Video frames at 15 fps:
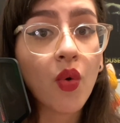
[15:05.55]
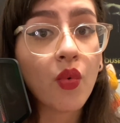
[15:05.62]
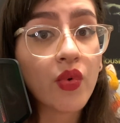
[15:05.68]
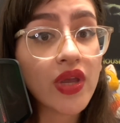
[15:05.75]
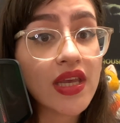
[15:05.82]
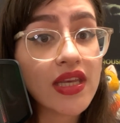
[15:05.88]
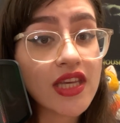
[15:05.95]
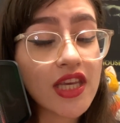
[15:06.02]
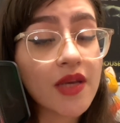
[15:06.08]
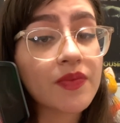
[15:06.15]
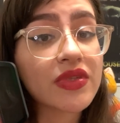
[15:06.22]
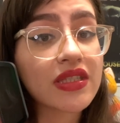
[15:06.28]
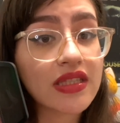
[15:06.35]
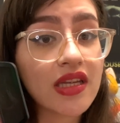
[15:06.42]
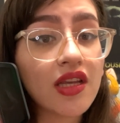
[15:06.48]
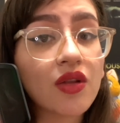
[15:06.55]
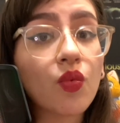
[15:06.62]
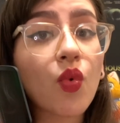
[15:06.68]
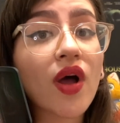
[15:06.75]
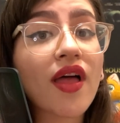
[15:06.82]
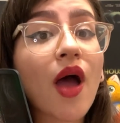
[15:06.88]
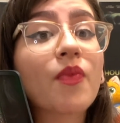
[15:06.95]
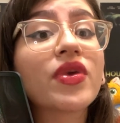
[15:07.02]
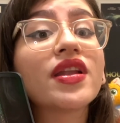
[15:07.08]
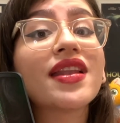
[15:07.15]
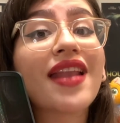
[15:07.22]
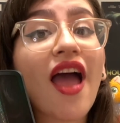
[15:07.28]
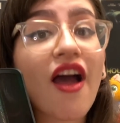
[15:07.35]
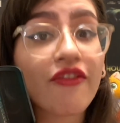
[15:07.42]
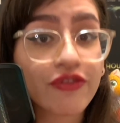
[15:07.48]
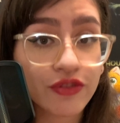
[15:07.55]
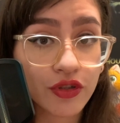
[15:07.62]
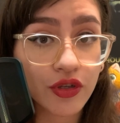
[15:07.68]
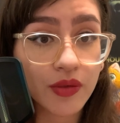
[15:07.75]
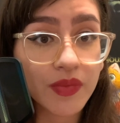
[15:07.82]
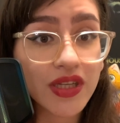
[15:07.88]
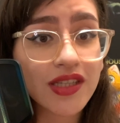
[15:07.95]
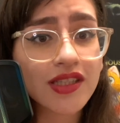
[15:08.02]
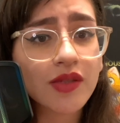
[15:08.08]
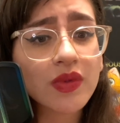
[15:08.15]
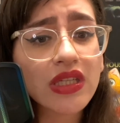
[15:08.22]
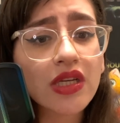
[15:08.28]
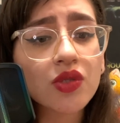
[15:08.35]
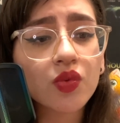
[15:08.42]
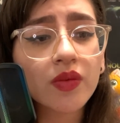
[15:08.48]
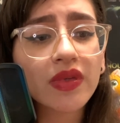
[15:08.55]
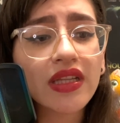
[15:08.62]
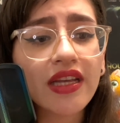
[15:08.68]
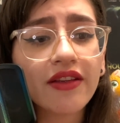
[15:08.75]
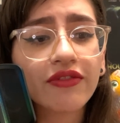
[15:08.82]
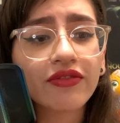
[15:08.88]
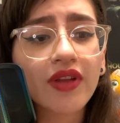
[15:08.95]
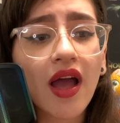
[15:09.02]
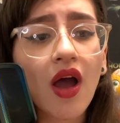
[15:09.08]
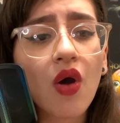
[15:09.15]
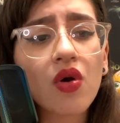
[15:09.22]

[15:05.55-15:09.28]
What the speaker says: We keep seeing what happened after, because sometimes we believe that,